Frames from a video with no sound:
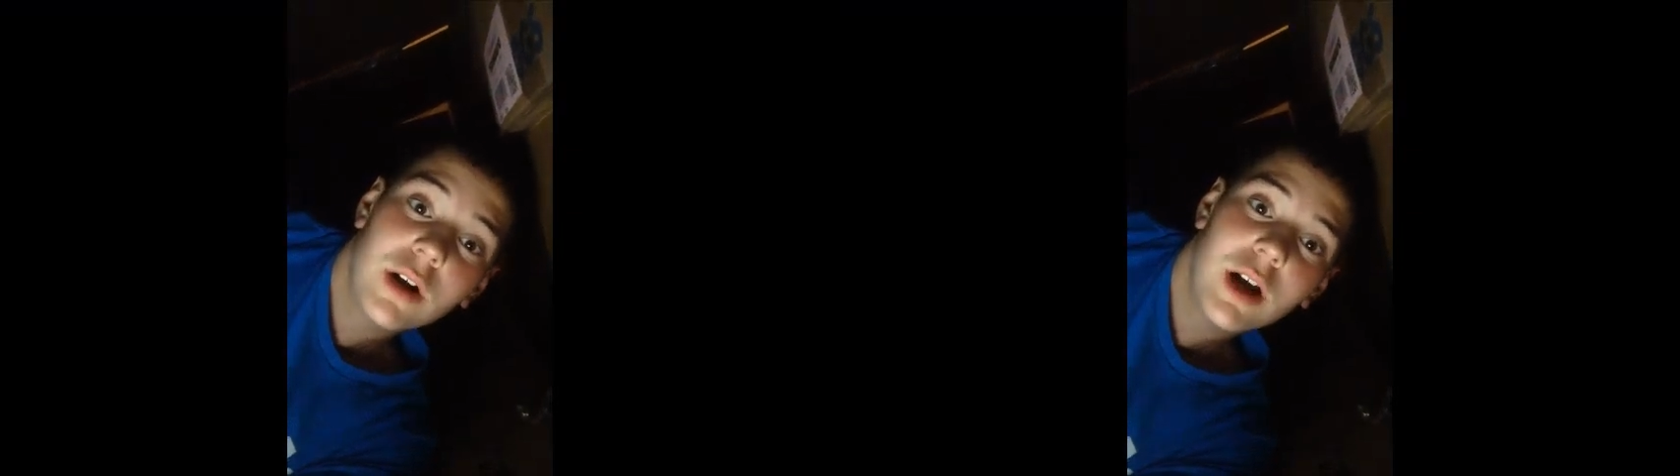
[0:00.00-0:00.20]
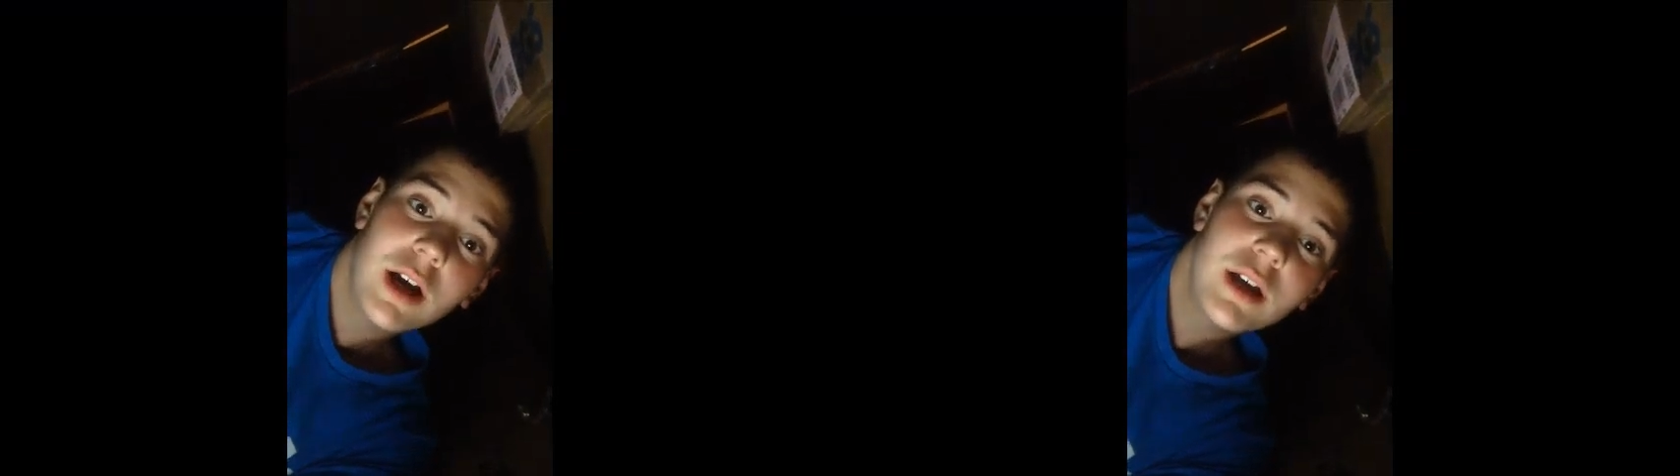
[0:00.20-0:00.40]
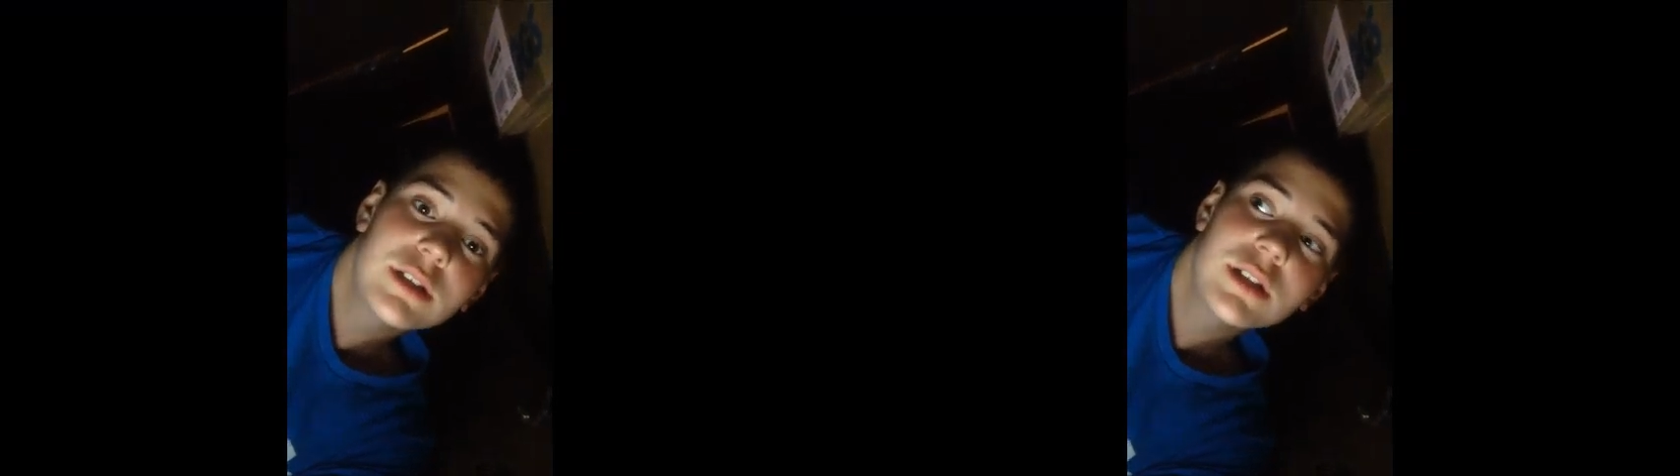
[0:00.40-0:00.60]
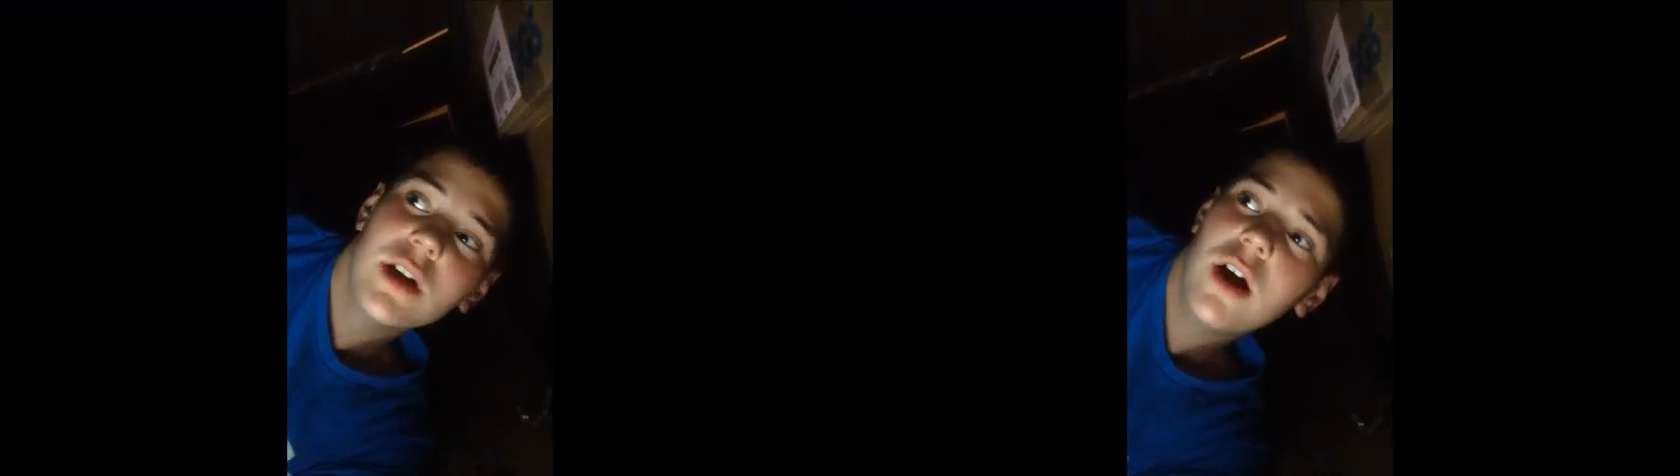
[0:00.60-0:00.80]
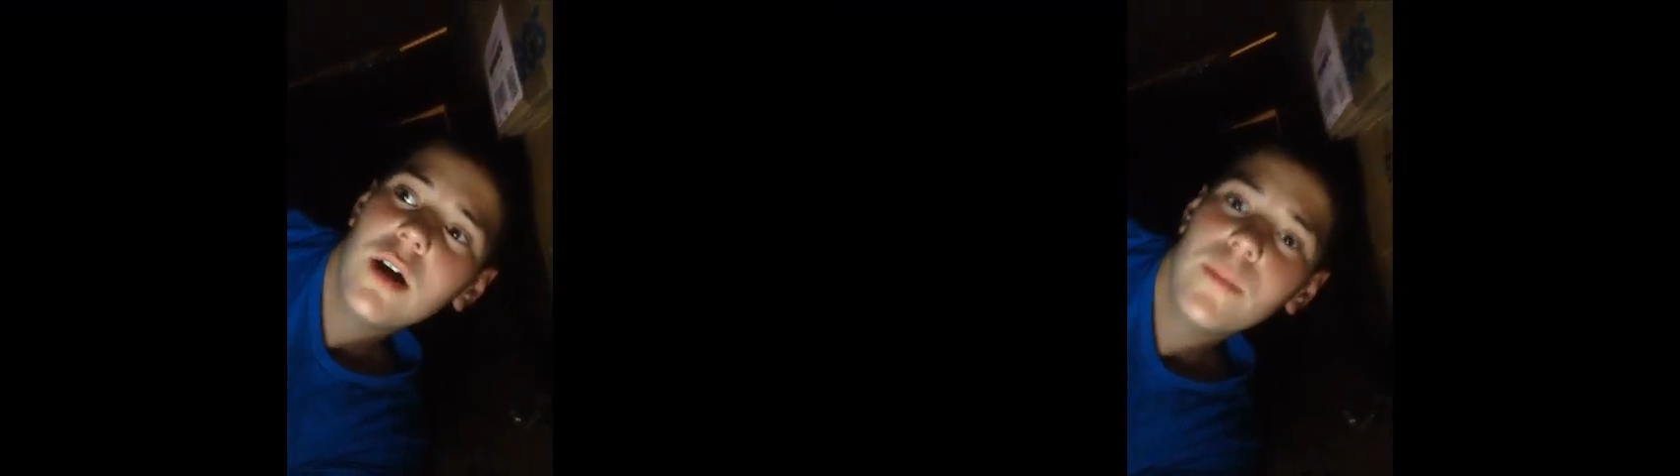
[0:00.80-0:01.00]
guys.
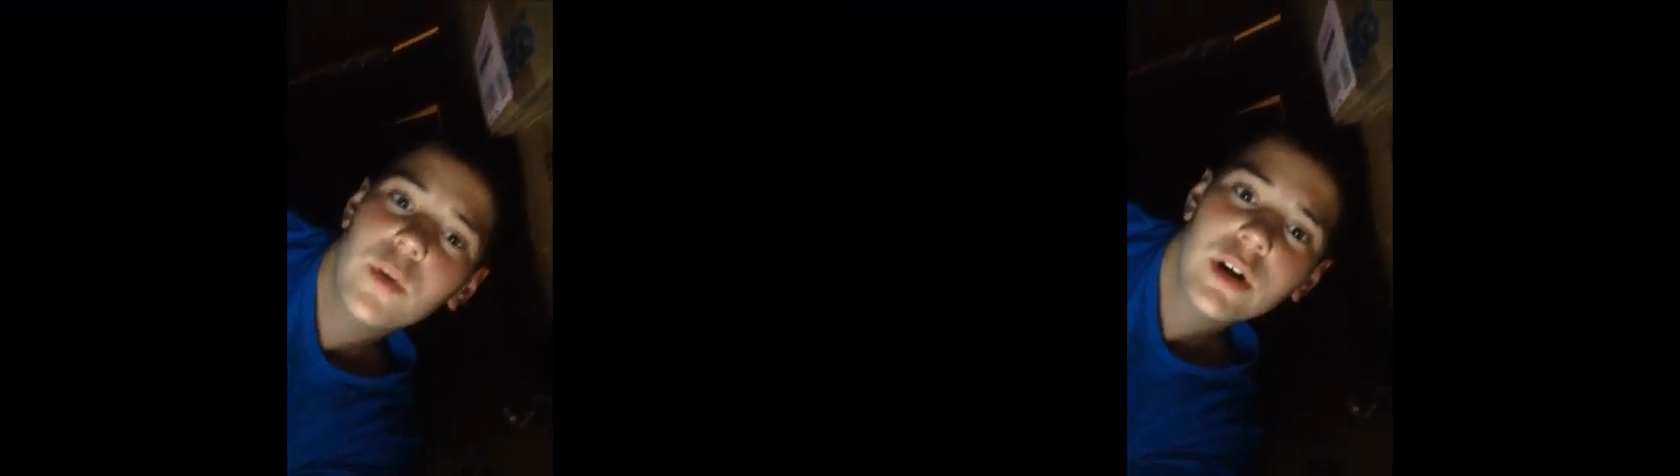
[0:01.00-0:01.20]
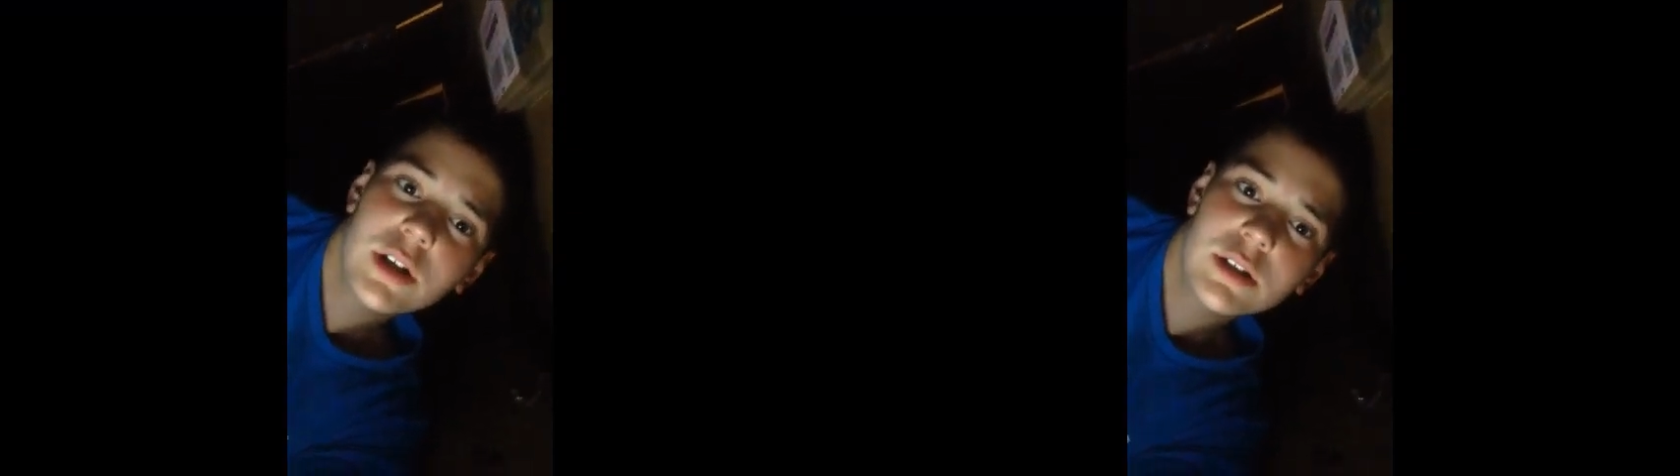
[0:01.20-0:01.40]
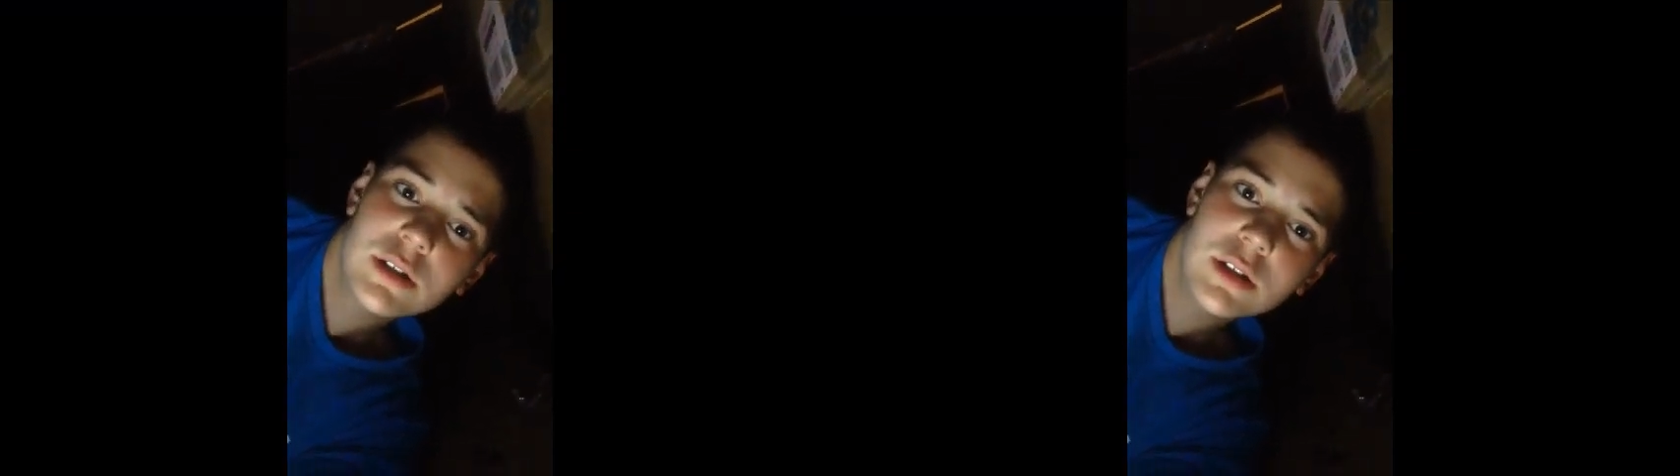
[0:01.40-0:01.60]
Um, we're gonna.